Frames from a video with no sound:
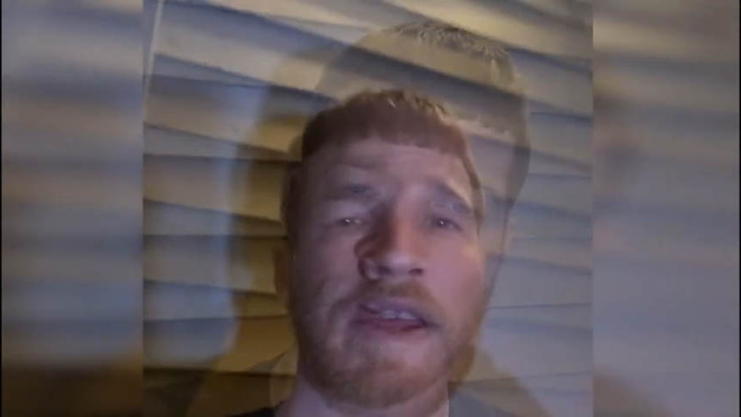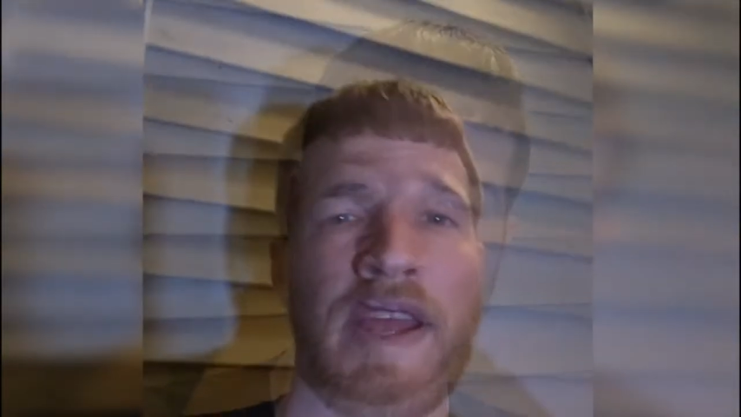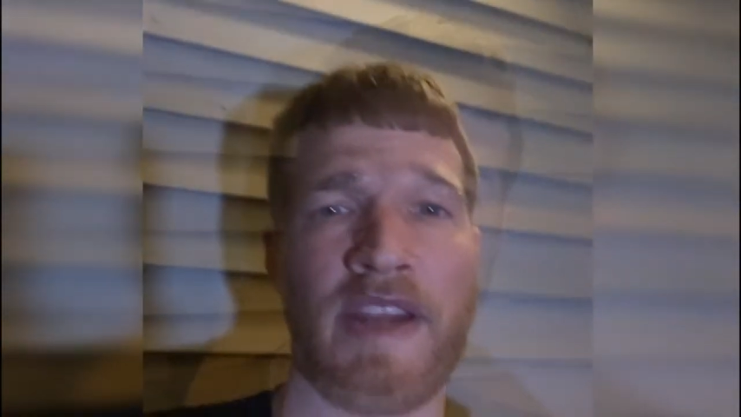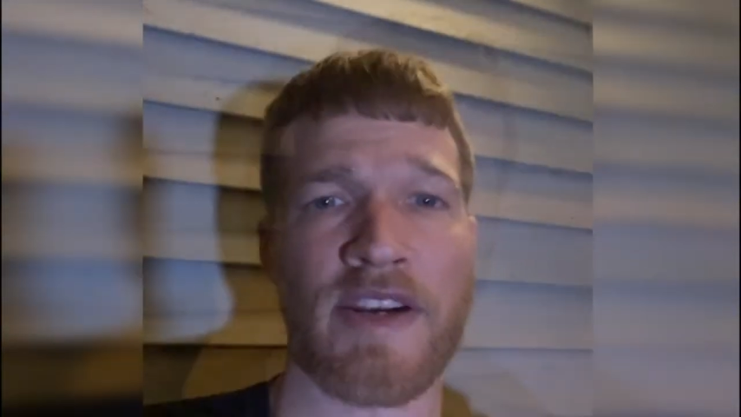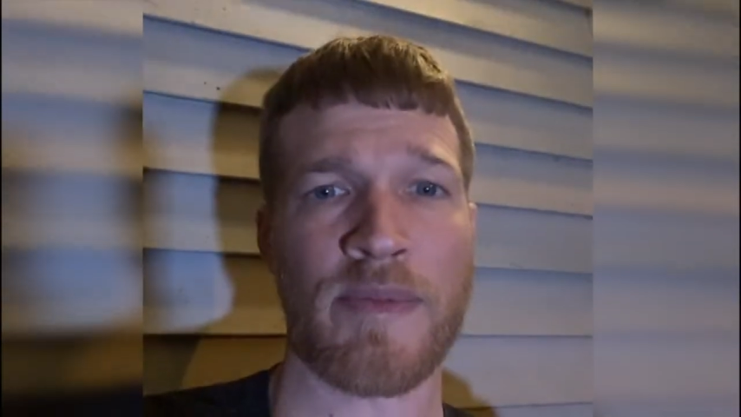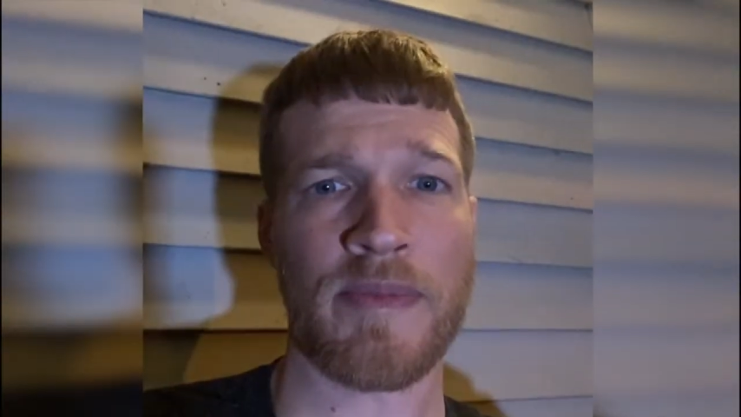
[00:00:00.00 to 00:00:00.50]

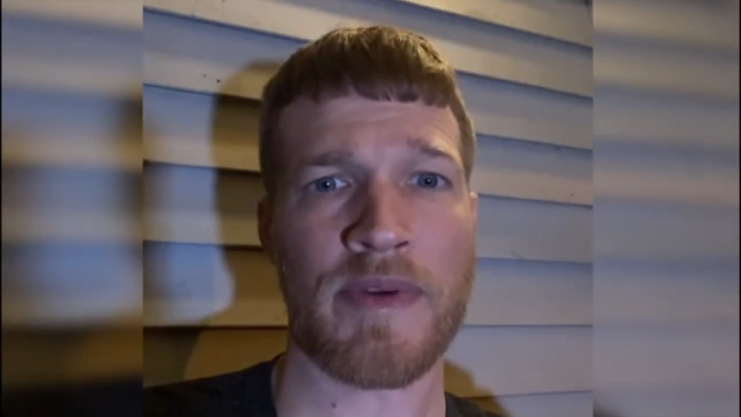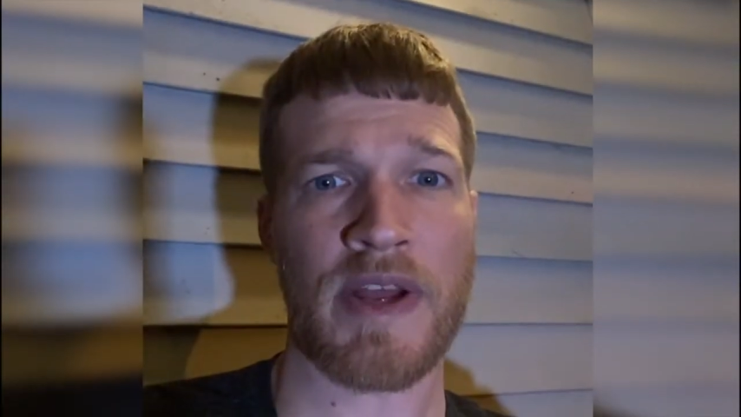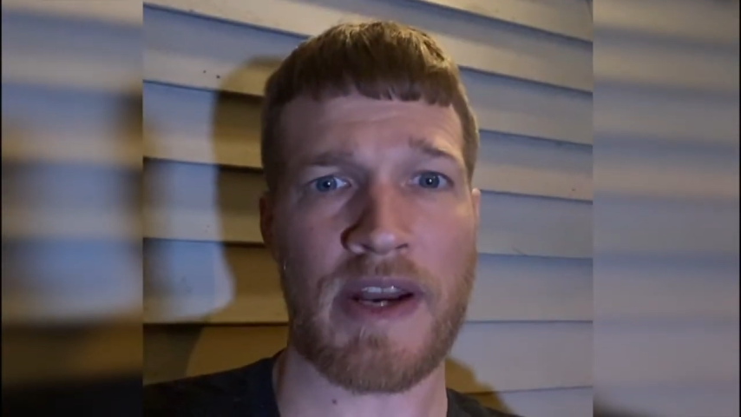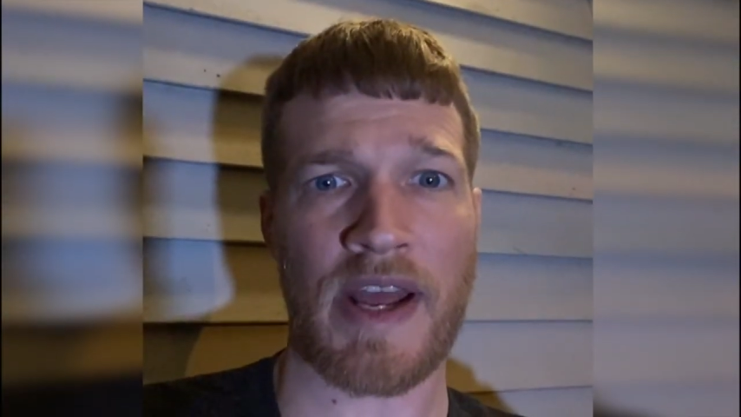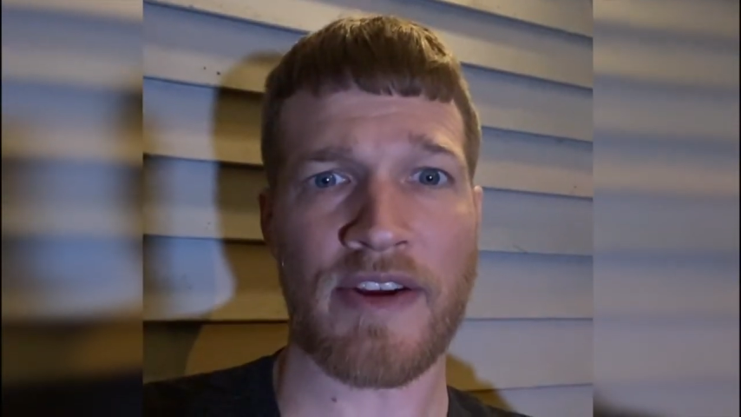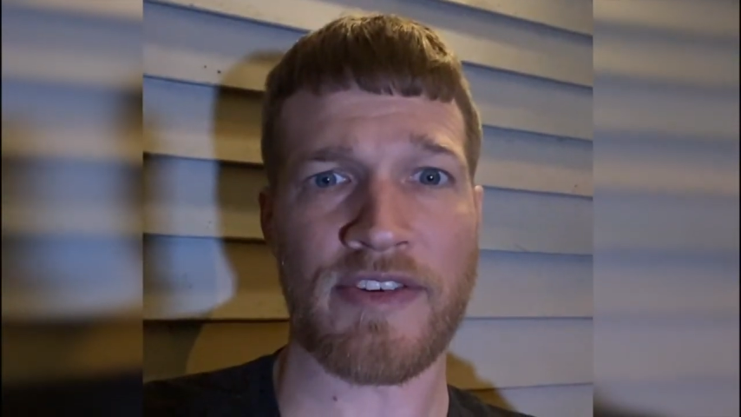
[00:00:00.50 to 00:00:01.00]
Kingdom
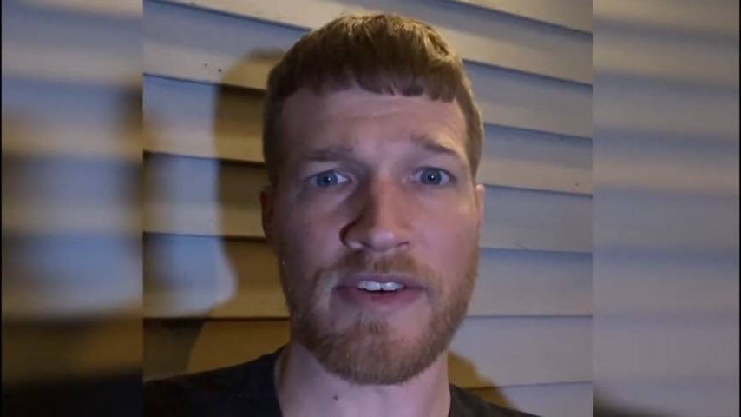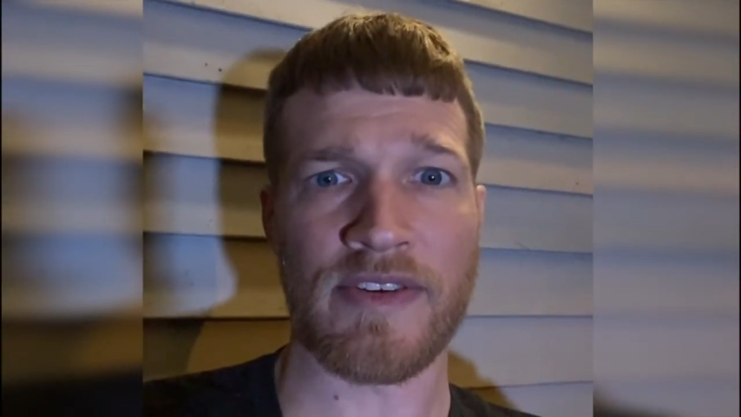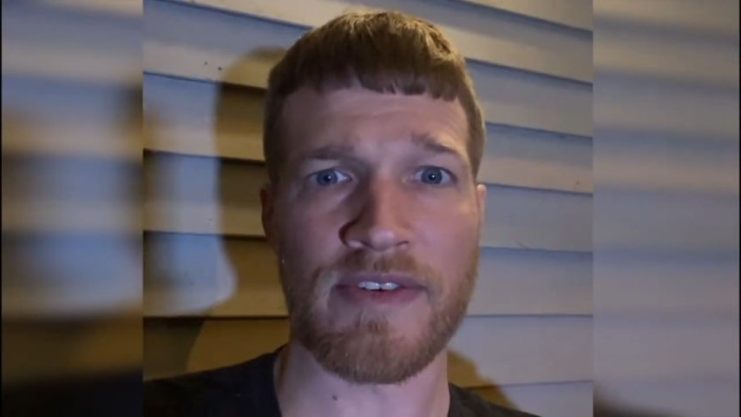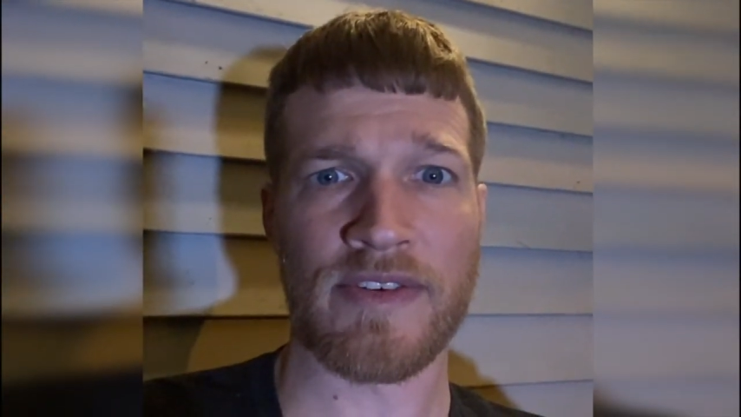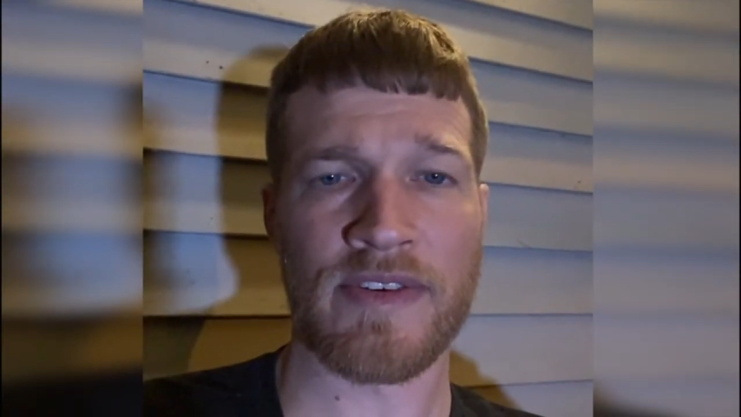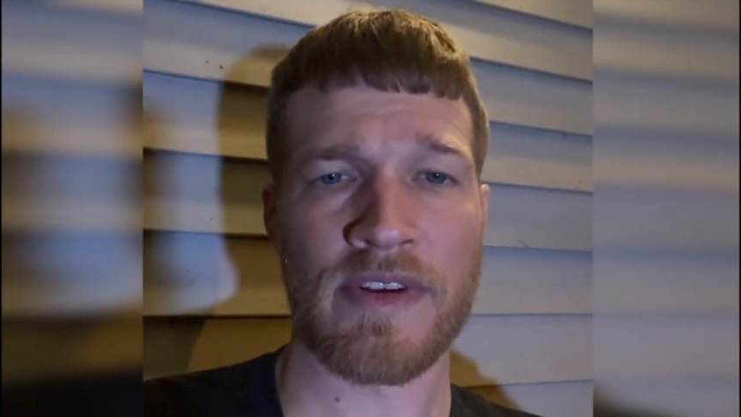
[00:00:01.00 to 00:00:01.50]

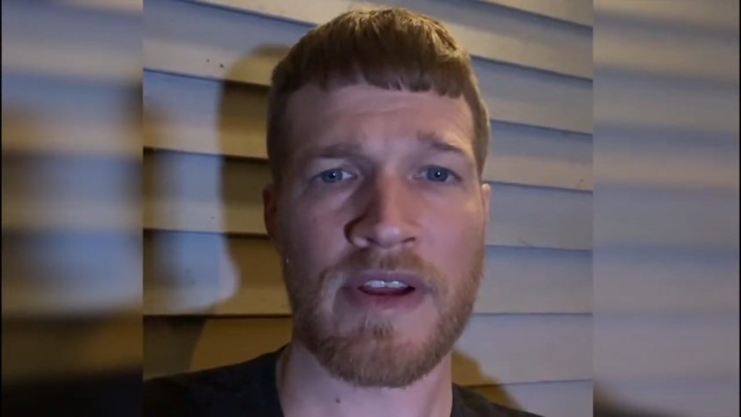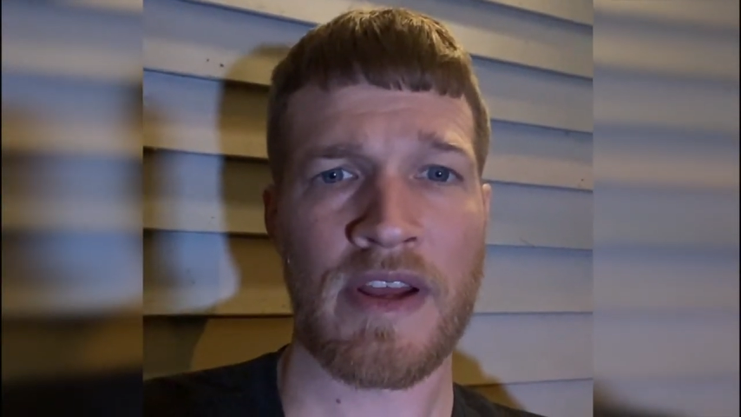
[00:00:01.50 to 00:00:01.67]
Connections.